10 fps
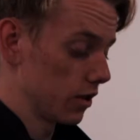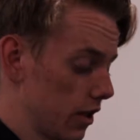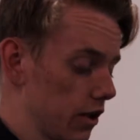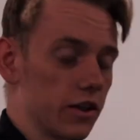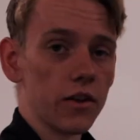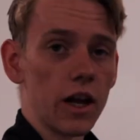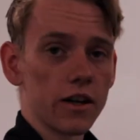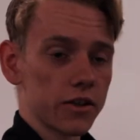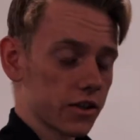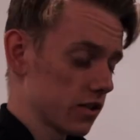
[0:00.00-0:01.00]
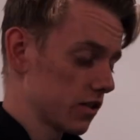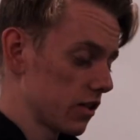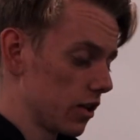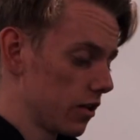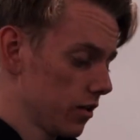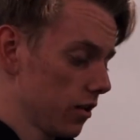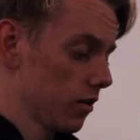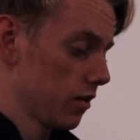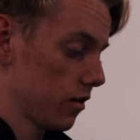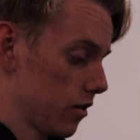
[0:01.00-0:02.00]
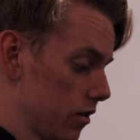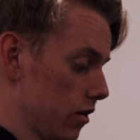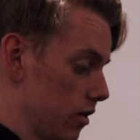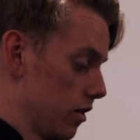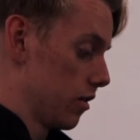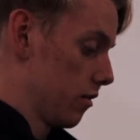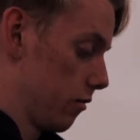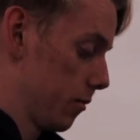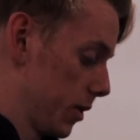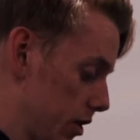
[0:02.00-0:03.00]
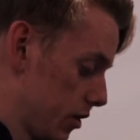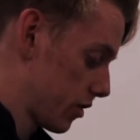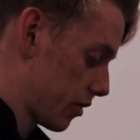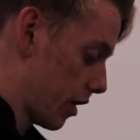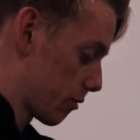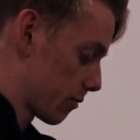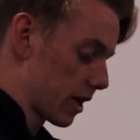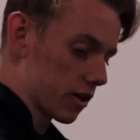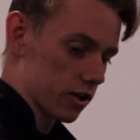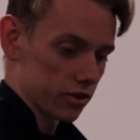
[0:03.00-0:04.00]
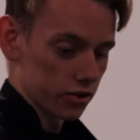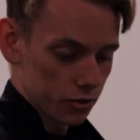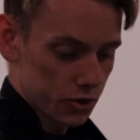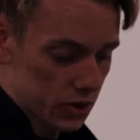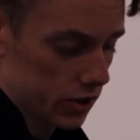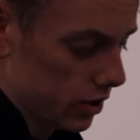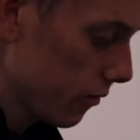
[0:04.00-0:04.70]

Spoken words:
now that your ladder is installed, we'll put these straps back on loosely.